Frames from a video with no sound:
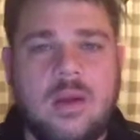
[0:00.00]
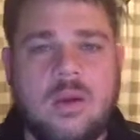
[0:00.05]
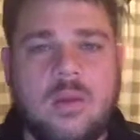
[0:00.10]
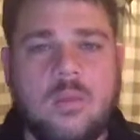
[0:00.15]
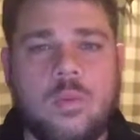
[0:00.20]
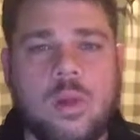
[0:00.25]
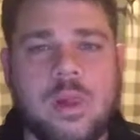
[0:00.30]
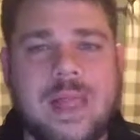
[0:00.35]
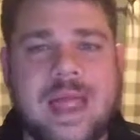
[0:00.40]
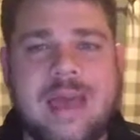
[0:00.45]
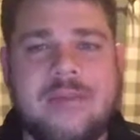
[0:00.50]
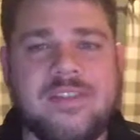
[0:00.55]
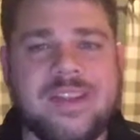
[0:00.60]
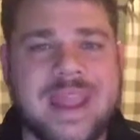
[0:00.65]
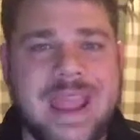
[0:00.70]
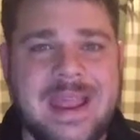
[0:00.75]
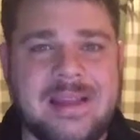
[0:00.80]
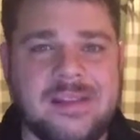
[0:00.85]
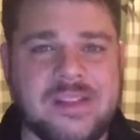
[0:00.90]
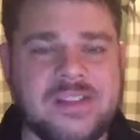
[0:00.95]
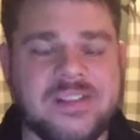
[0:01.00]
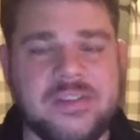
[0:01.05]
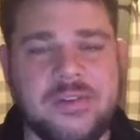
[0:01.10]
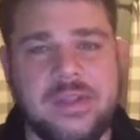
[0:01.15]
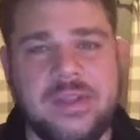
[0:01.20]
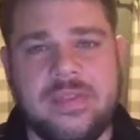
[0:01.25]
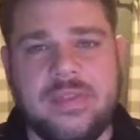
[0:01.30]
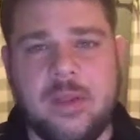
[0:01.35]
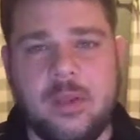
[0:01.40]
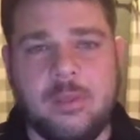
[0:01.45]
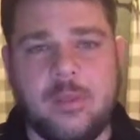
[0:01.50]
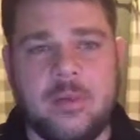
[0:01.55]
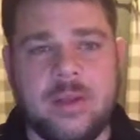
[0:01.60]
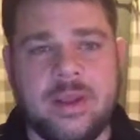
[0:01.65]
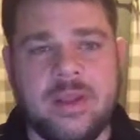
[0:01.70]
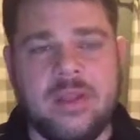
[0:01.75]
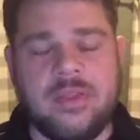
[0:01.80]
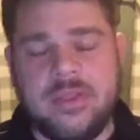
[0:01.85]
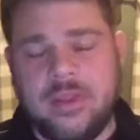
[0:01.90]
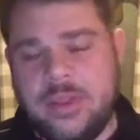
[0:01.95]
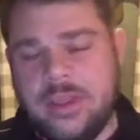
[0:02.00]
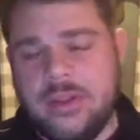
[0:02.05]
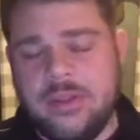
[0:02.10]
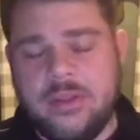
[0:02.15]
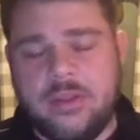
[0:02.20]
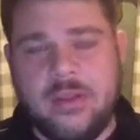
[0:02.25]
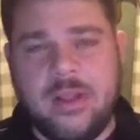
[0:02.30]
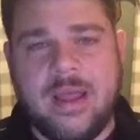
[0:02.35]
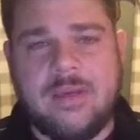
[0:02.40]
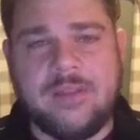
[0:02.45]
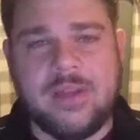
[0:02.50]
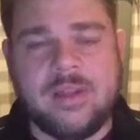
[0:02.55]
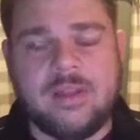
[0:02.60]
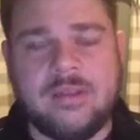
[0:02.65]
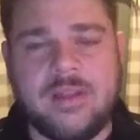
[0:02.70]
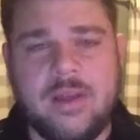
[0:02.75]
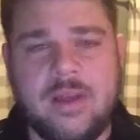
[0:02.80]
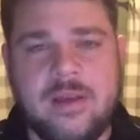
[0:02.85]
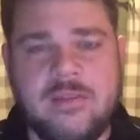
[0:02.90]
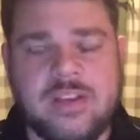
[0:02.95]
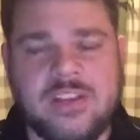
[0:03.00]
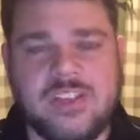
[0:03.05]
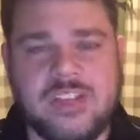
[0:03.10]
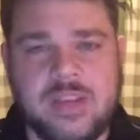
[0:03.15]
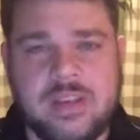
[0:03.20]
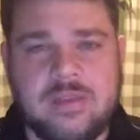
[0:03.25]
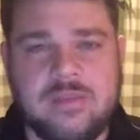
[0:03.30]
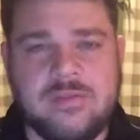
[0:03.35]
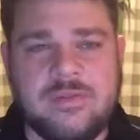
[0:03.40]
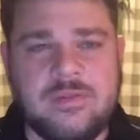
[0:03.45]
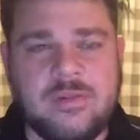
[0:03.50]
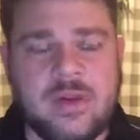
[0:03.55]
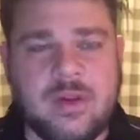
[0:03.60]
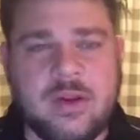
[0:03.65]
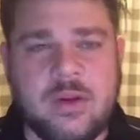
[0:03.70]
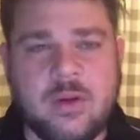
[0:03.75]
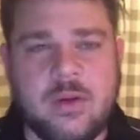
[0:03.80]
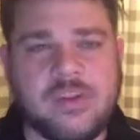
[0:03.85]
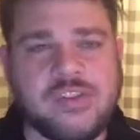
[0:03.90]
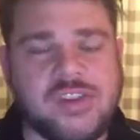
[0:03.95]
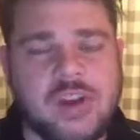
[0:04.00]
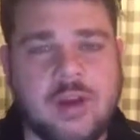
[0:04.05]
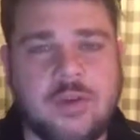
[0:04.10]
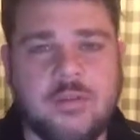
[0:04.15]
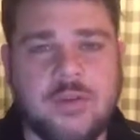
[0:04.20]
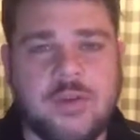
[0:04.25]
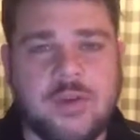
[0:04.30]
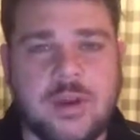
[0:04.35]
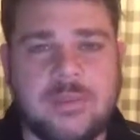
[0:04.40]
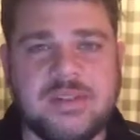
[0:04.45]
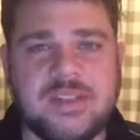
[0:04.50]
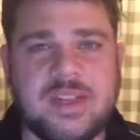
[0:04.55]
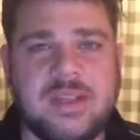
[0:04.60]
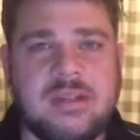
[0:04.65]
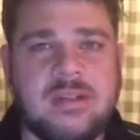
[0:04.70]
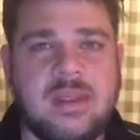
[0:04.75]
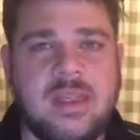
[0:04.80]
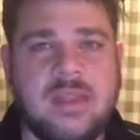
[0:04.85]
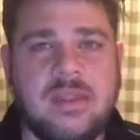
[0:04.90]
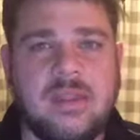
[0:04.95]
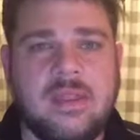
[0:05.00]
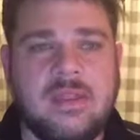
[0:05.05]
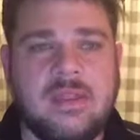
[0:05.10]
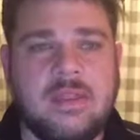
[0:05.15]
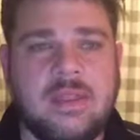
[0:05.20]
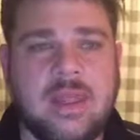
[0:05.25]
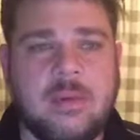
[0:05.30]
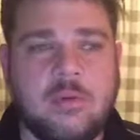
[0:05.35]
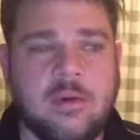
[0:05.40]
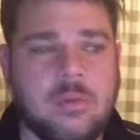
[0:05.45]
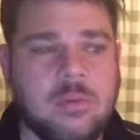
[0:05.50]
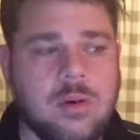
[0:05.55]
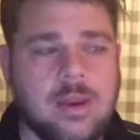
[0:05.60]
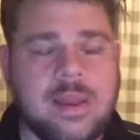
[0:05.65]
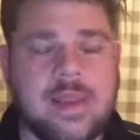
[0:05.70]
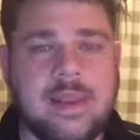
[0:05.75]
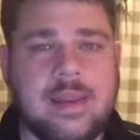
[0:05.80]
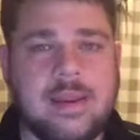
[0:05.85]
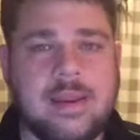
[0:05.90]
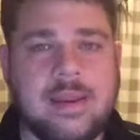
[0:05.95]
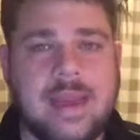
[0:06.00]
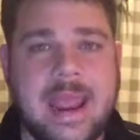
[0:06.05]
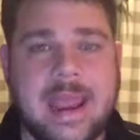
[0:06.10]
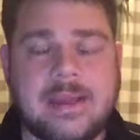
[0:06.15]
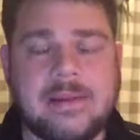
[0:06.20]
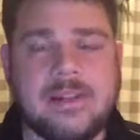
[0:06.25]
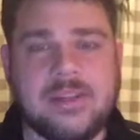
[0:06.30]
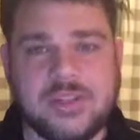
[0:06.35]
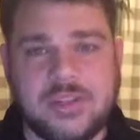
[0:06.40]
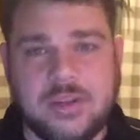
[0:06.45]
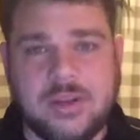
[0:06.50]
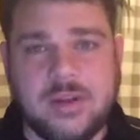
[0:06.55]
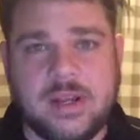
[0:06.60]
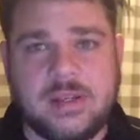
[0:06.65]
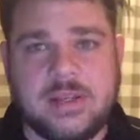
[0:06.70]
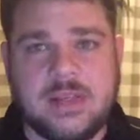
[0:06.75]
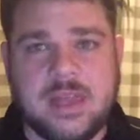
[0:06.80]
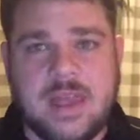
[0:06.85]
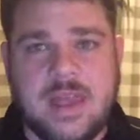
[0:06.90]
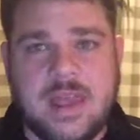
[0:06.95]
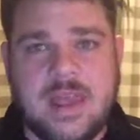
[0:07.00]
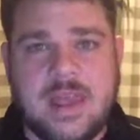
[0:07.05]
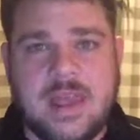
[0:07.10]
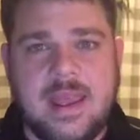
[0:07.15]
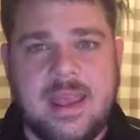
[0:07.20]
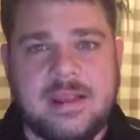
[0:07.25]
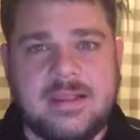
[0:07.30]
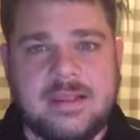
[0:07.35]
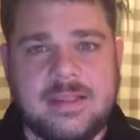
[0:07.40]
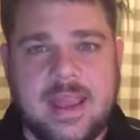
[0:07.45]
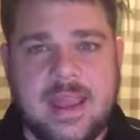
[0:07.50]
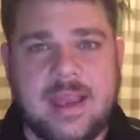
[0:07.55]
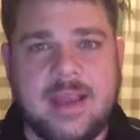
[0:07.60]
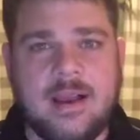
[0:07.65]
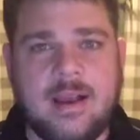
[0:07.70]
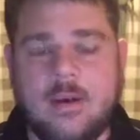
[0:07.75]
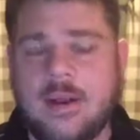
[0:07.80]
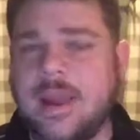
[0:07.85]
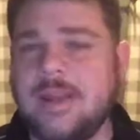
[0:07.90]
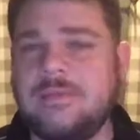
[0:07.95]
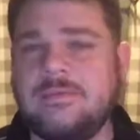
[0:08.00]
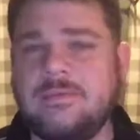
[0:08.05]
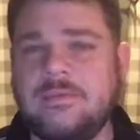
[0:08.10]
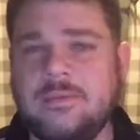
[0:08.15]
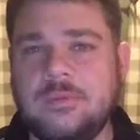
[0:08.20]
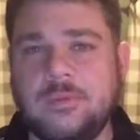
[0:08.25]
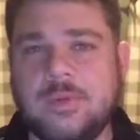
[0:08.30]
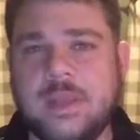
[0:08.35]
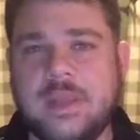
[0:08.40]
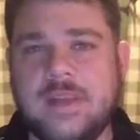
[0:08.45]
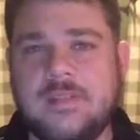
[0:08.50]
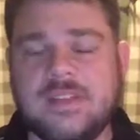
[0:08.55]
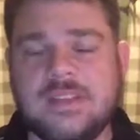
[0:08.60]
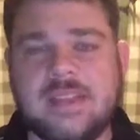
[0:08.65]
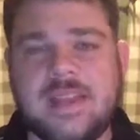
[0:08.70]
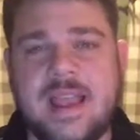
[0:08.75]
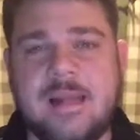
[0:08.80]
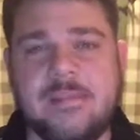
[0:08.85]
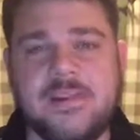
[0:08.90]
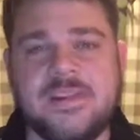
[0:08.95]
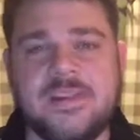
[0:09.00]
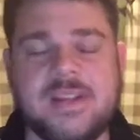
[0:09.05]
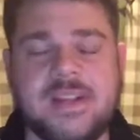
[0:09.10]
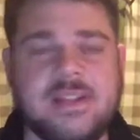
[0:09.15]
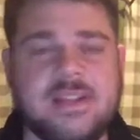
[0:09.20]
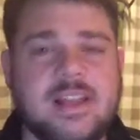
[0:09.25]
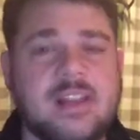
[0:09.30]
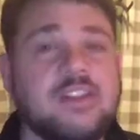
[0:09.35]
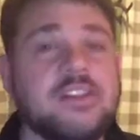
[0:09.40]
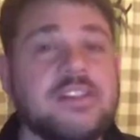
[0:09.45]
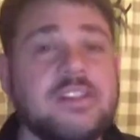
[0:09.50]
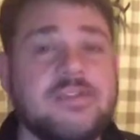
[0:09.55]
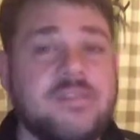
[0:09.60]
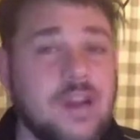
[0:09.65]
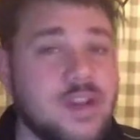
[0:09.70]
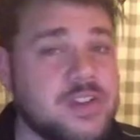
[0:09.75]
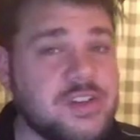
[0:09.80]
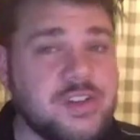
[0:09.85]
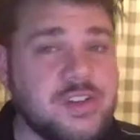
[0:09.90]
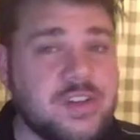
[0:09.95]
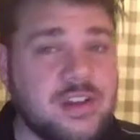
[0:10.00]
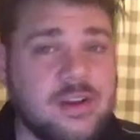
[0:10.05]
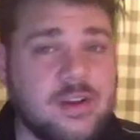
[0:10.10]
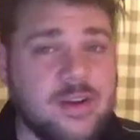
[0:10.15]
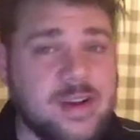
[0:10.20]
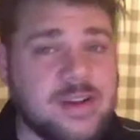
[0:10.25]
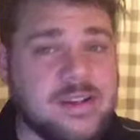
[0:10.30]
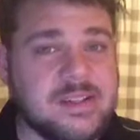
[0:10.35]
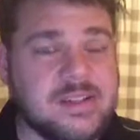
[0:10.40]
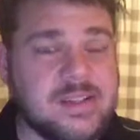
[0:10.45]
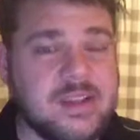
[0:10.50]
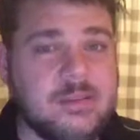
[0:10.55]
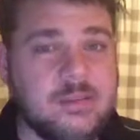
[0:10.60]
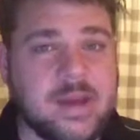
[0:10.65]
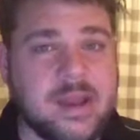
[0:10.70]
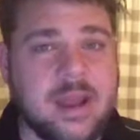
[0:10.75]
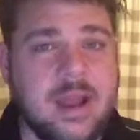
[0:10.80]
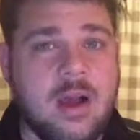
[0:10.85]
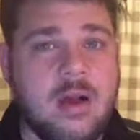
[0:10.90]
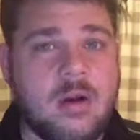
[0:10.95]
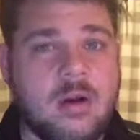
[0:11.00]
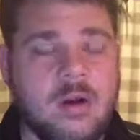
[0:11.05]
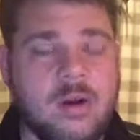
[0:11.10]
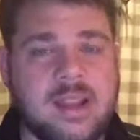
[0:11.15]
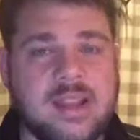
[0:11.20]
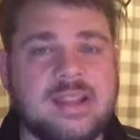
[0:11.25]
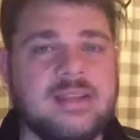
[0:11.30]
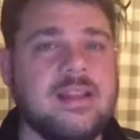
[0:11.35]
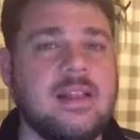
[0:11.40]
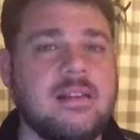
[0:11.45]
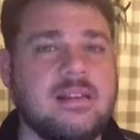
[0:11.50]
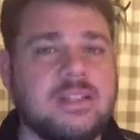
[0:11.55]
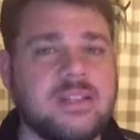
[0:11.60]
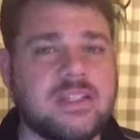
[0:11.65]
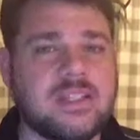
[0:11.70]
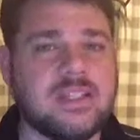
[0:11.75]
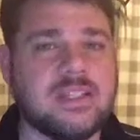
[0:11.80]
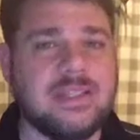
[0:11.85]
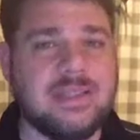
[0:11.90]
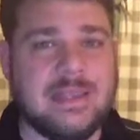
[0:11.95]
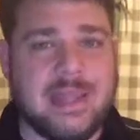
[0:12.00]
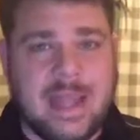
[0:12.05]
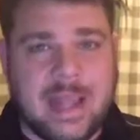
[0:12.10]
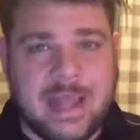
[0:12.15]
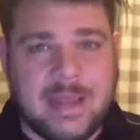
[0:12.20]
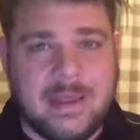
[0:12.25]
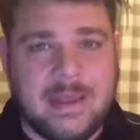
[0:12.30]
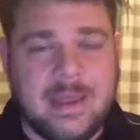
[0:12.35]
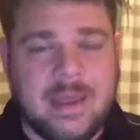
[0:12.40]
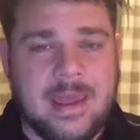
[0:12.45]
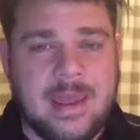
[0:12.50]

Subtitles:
will have an analyst unit. They'll bring on, they'll have a chief or a sheriff who comes in, and then they will bring in an analyst unit and say, all right, we have established an intelligence function at our agency. We now are an intelligence-led